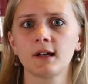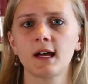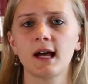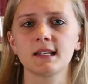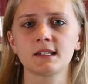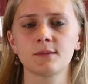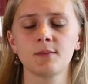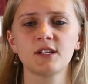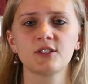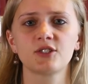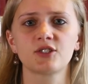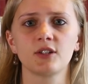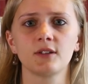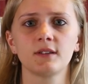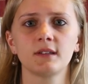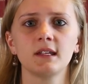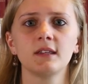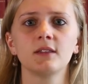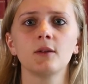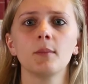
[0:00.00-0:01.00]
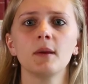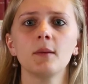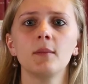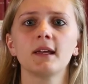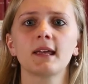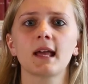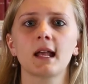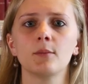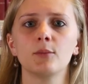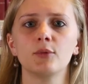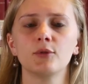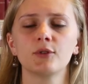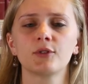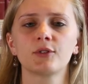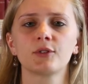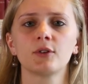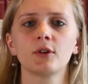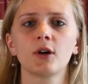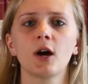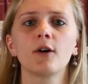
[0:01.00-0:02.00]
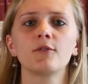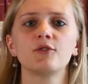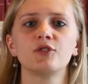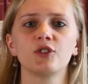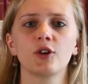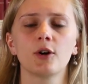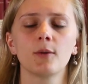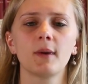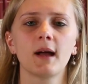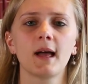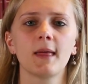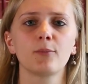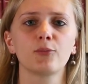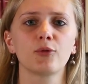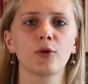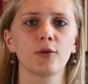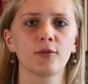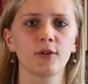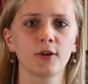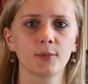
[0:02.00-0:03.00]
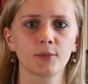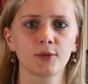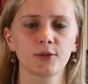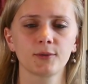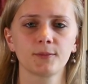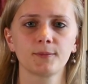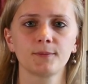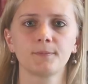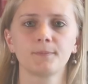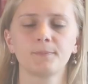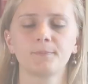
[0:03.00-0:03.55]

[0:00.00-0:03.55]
as mentioned in the biblical books of Job and Proverbs.